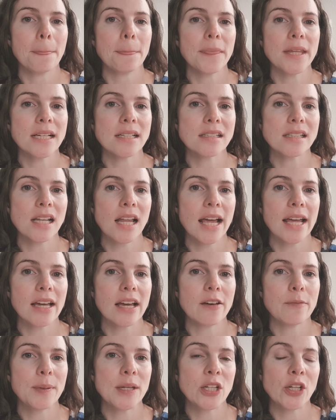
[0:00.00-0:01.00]
things like
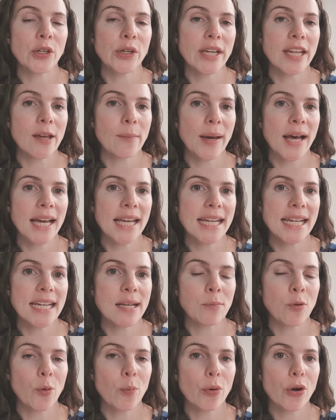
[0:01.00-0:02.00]
I've been learning about
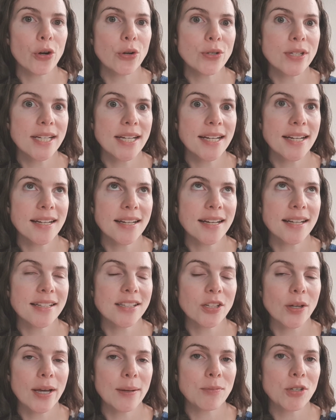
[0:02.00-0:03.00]
eating more protein, and
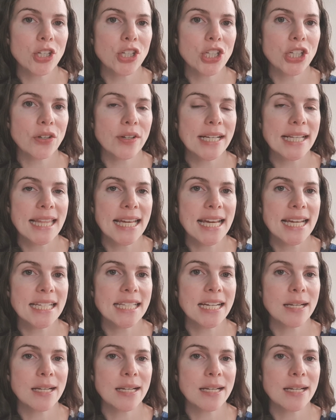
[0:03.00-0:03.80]
so I'm just sharing that,